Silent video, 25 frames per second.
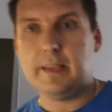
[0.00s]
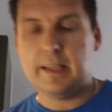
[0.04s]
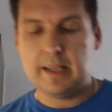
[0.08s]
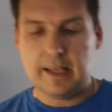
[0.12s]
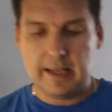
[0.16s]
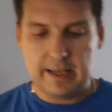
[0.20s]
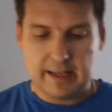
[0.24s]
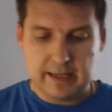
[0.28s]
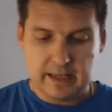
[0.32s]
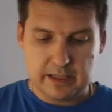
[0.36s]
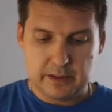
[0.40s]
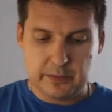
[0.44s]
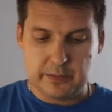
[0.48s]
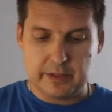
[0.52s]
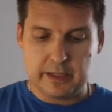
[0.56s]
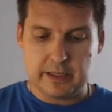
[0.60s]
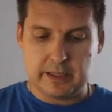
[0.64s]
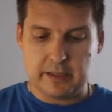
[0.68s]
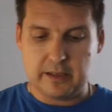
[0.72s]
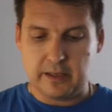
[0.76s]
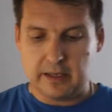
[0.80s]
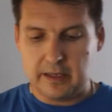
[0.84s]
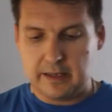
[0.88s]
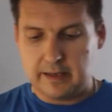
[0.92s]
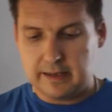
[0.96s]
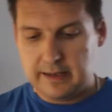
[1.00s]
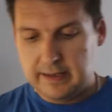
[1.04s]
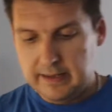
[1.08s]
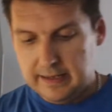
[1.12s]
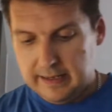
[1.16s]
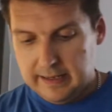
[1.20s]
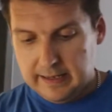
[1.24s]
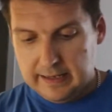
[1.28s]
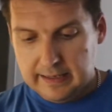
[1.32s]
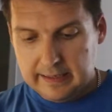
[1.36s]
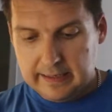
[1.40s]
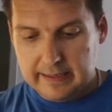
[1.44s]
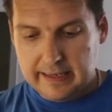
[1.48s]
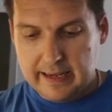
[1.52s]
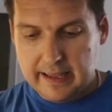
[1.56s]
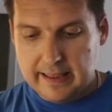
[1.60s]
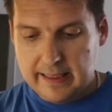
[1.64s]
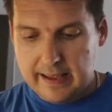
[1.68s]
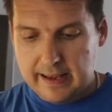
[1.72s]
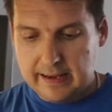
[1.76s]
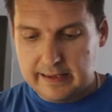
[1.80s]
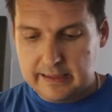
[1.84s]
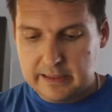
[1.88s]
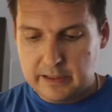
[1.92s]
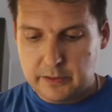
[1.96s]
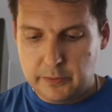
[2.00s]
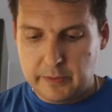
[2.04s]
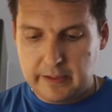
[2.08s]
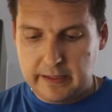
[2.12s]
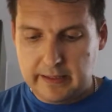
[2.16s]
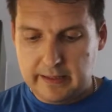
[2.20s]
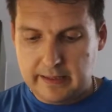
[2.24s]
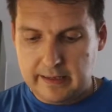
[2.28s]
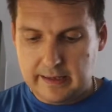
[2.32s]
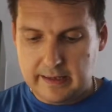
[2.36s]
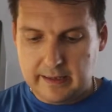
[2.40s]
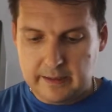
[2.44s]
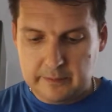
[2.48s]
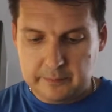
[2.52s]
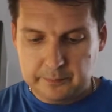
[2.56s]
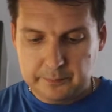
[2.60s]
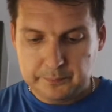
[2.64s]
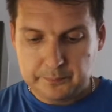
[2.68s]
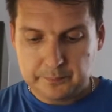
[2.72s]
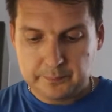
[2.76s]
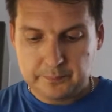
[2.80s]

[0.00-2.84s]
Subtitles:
is we're just gonna get that sweetener